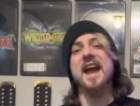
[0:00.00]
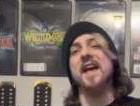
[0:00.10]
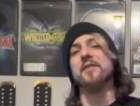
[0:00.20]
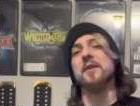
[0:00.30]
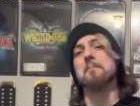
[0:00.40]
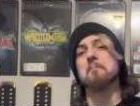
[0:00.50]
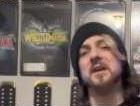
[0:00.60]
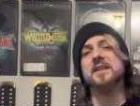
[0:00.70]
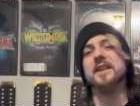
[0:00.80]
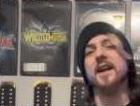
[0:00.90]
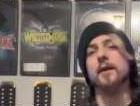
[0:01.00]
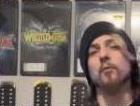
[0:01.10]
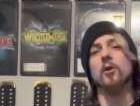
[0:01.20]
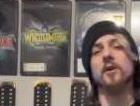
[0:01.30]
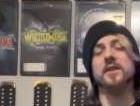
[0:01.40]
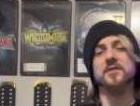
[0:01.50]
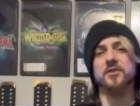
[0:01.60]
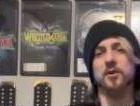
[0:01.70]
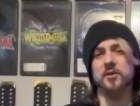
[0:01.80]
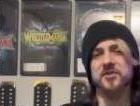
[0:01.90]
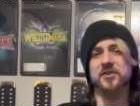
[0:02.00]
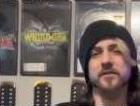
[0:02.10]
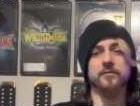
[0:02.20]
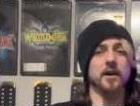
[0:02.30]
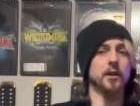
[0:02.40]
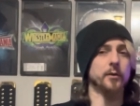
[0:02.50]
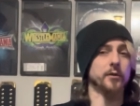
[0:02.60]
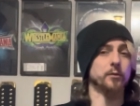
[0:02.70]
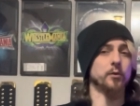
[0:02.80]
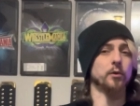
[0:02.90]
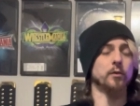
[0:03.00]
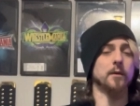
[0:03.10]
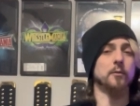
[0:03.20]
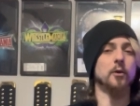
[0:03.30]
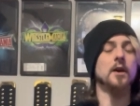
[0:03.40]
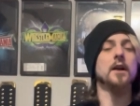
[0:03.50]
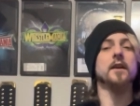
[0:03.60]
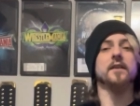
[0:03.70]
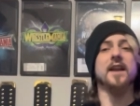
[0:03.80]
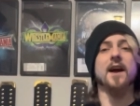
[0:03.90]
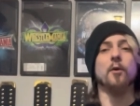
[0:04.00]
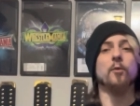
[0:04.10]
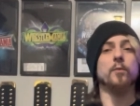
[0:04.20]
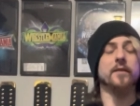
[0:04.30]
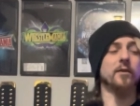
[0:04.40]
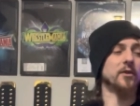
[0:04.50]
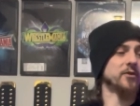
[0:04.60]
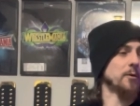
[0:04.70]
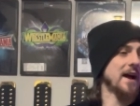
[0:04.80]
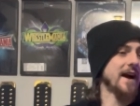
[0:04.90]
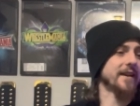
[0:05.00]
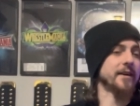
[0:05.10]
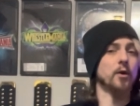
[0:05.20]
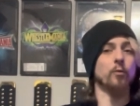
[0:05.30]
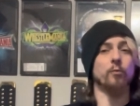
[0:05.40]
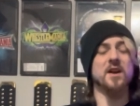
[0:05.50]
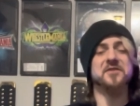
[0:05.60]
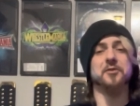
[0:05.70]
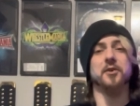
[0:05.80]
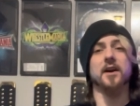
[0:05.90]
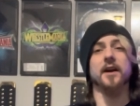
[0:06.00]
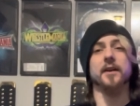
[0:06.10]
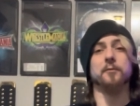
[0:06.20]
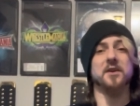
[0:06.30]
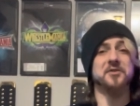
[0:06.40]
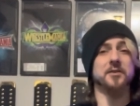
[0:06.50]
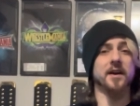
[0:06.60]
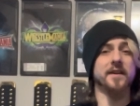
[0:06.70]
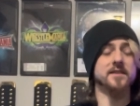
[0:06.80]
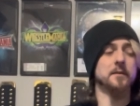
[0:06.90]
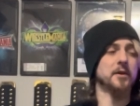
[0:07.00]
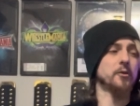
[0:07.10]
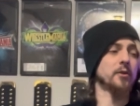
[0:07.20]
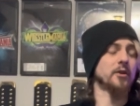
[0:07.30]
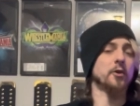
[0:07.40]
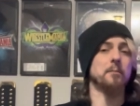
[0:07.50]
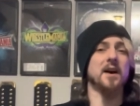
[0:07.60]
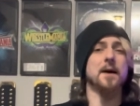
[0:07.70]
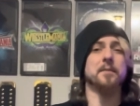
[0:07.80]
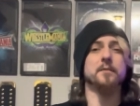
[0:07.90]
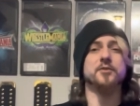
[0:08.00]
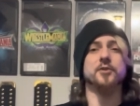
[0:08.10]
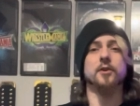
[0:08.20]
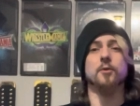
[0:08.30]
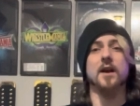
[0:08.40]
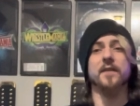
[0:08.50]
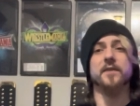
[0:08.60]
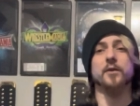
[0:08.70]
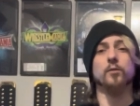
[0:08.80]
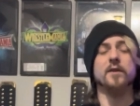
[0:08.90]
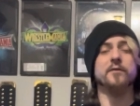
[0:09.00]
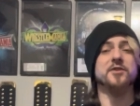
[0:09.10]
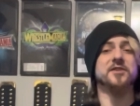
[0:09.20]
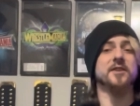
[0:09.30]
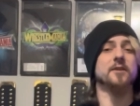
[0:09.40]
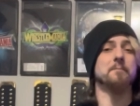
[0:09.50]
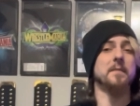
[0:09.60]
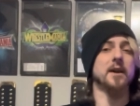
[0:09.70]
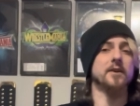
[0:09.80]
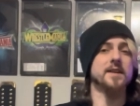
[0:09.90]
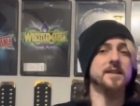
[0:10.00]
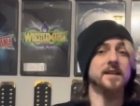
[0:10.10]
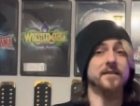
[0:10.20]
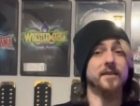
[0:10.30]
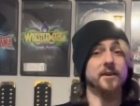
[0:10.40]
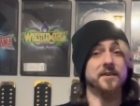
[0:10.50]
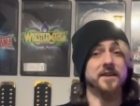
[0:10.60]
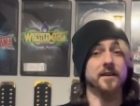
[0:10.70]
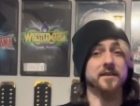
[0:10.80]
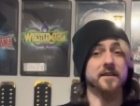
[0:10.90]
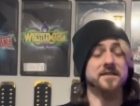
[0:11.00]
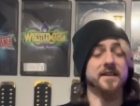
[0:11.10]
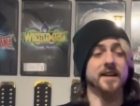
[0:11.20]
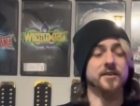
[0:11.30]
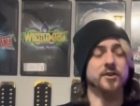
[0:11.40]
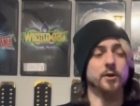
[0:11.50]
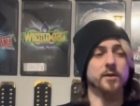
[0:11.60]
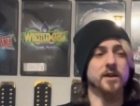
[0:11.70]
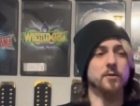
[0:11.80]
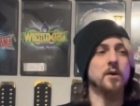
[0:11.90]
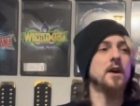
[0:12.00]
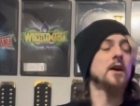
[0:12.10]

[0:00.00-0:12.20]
and then Monday Night Raw in Tulsa following the Royal Rumble. Now, we've also added WrestleCon. WrestleCon is going to be doing a little pop up show at the River Center Marriott there in downtown San Antonio